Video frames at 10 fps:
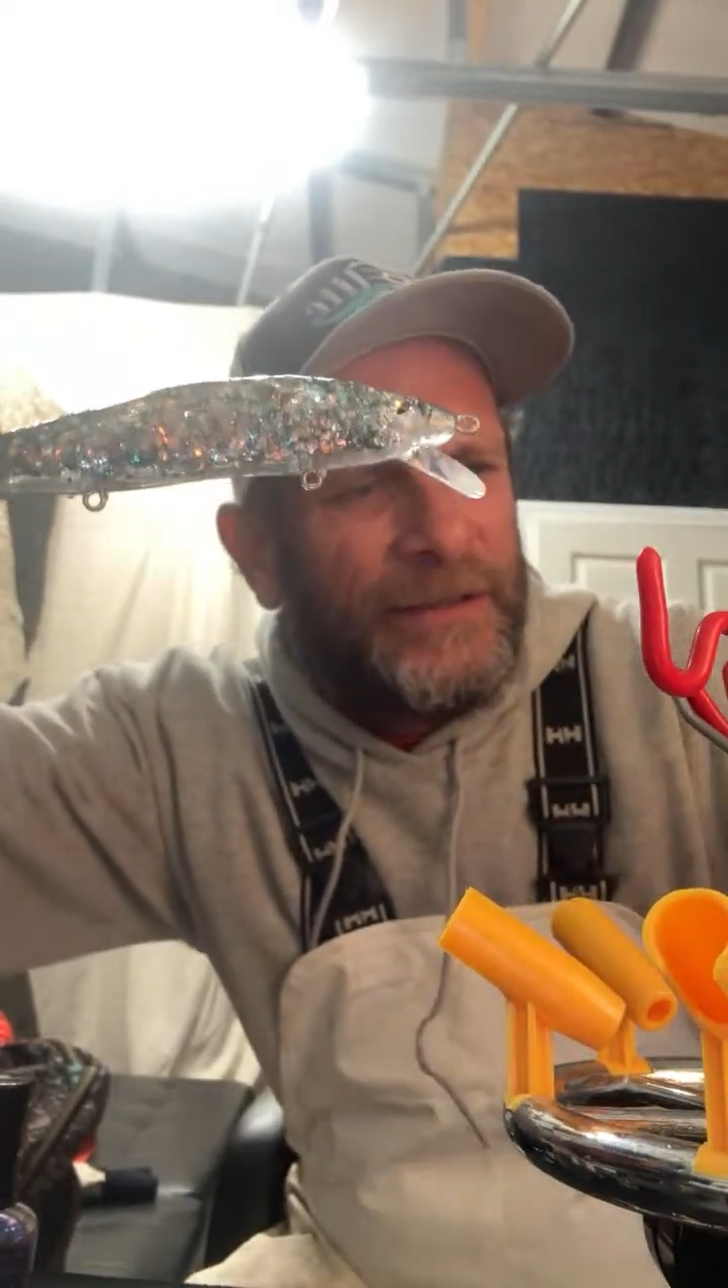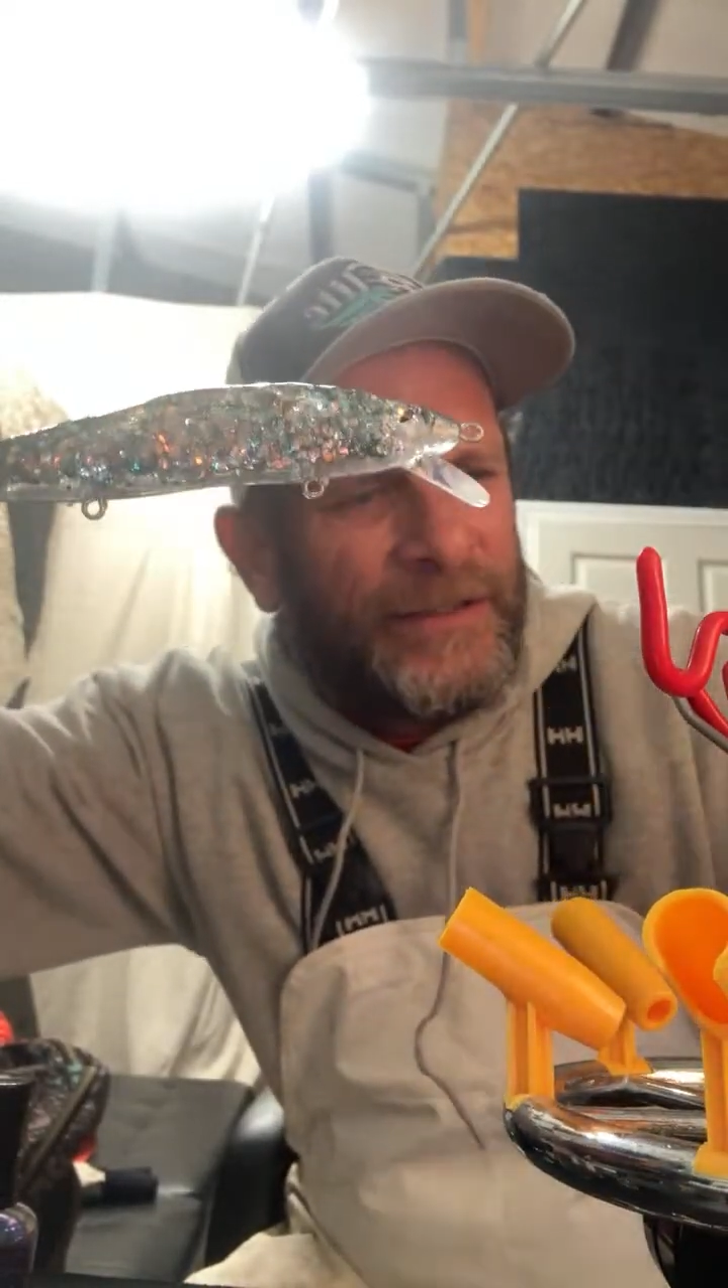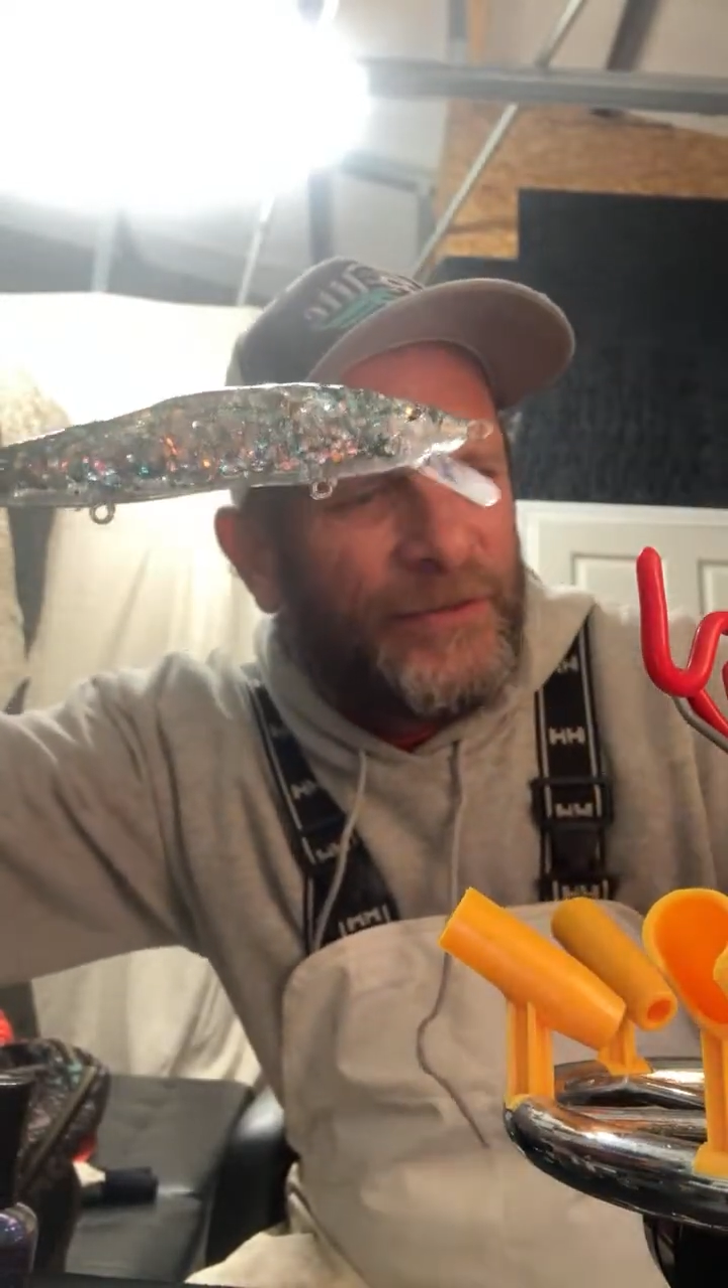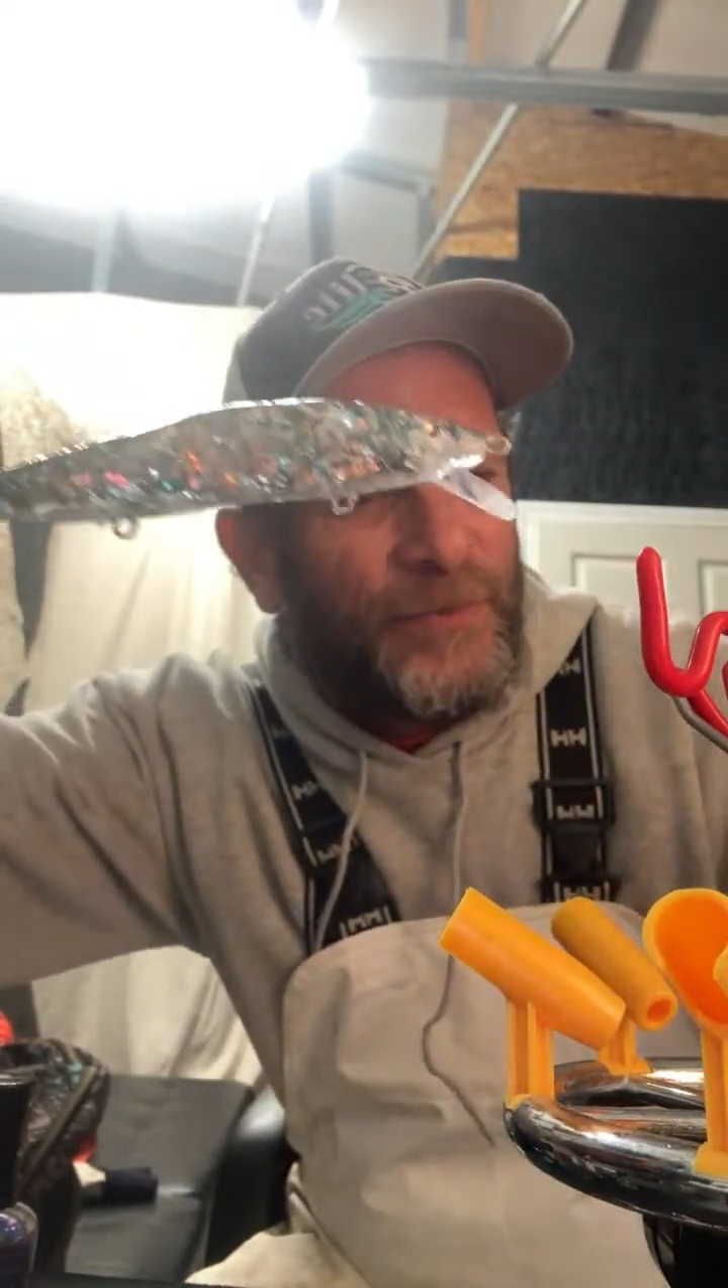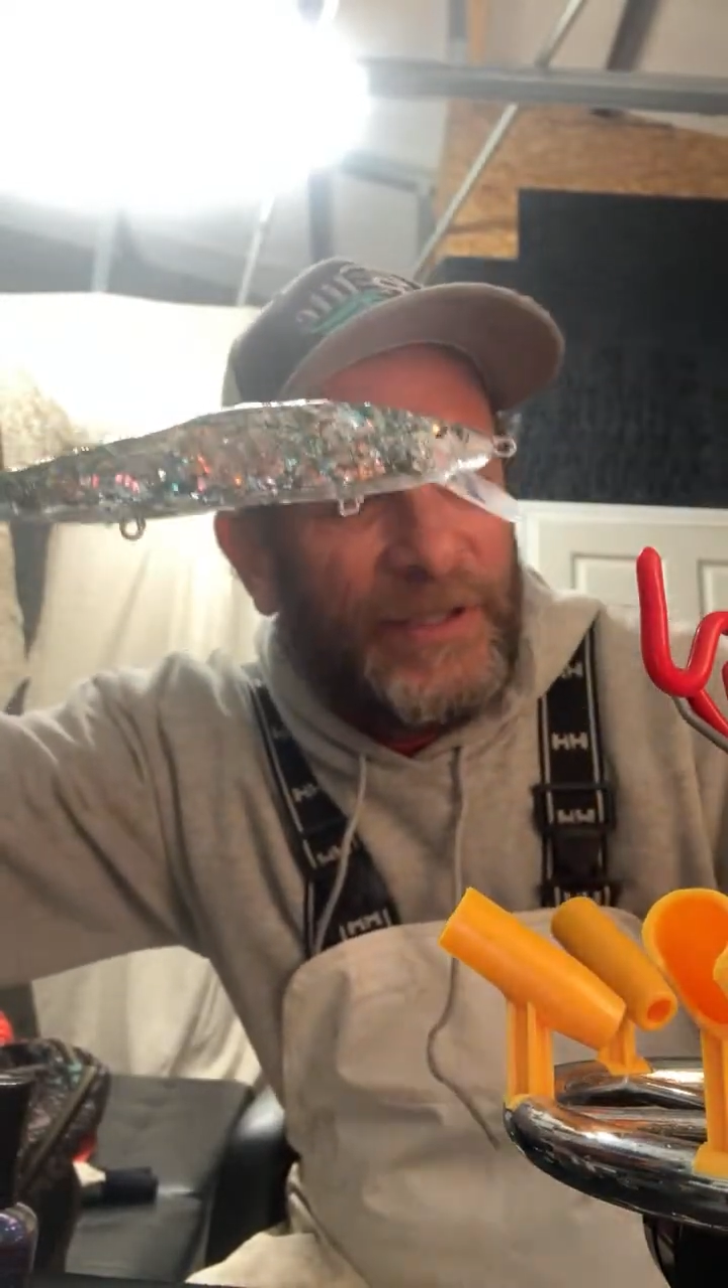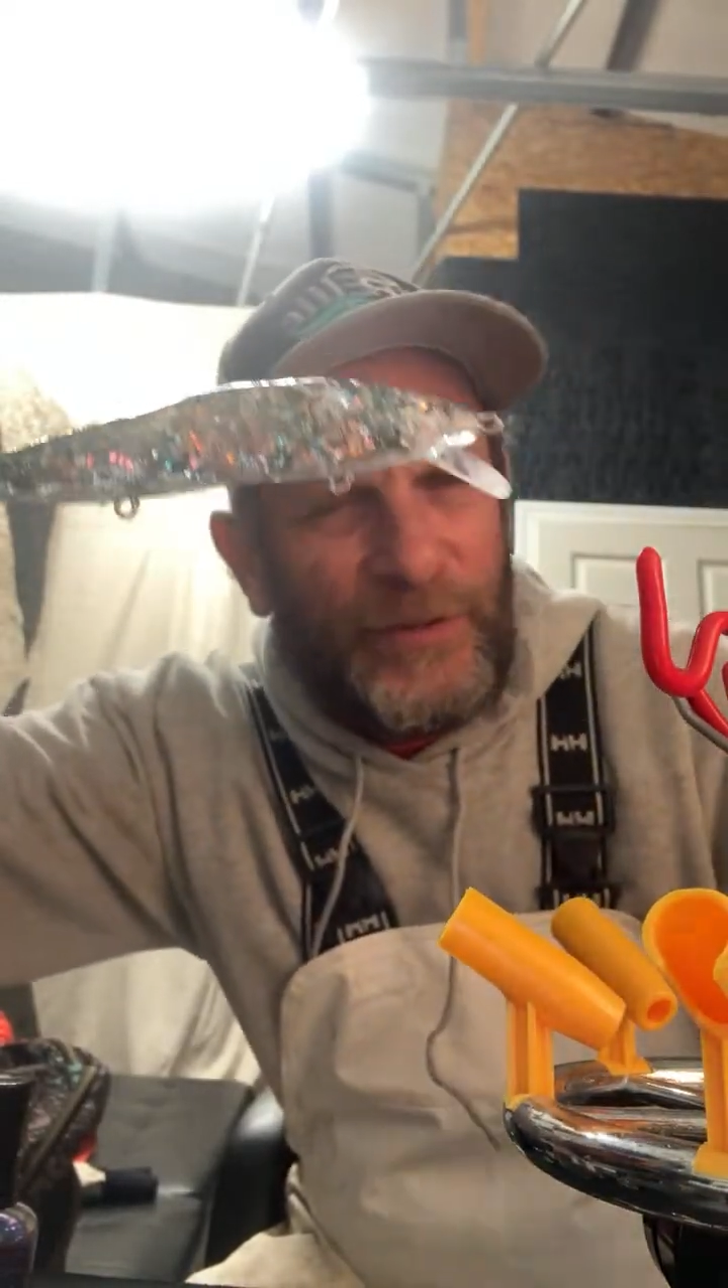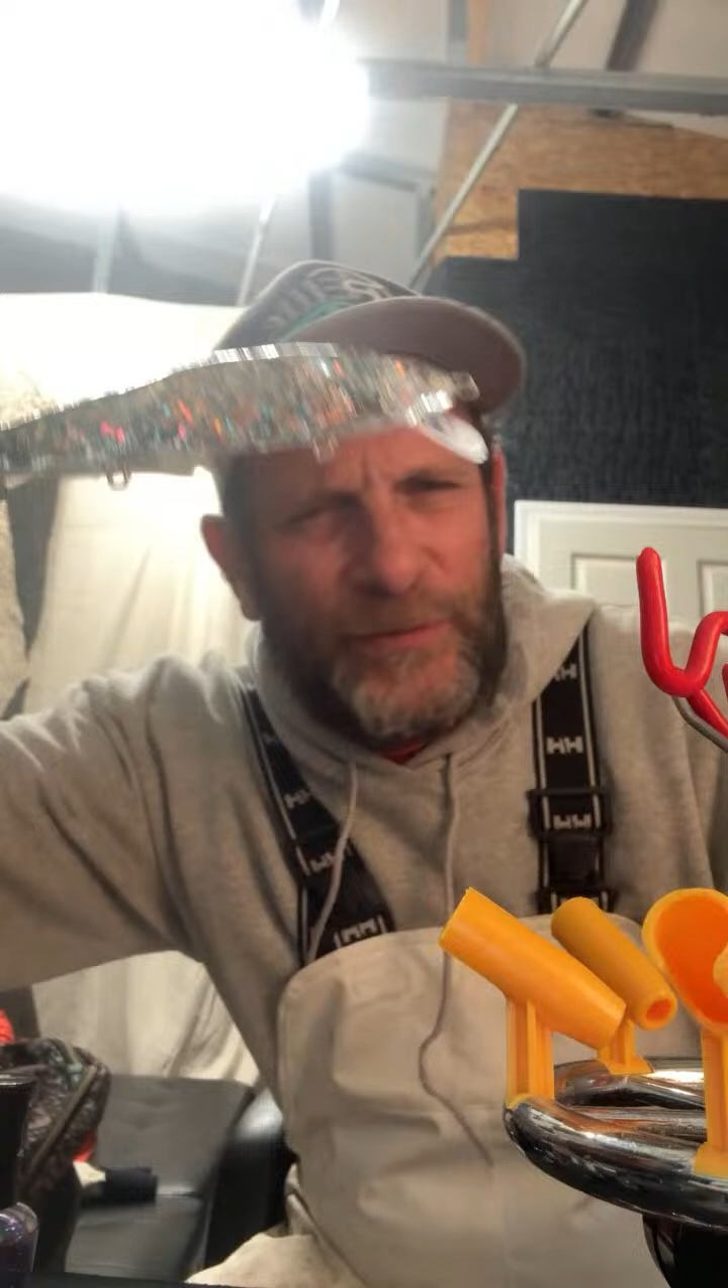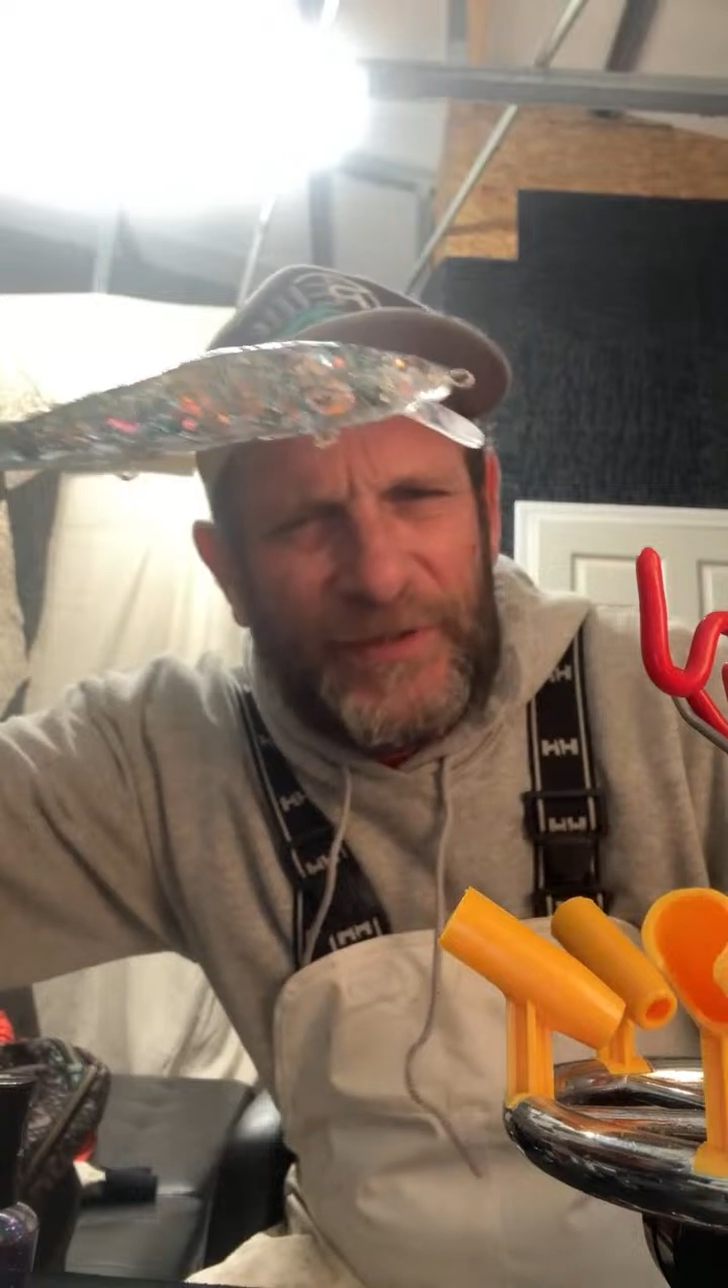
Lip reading: This is what I do.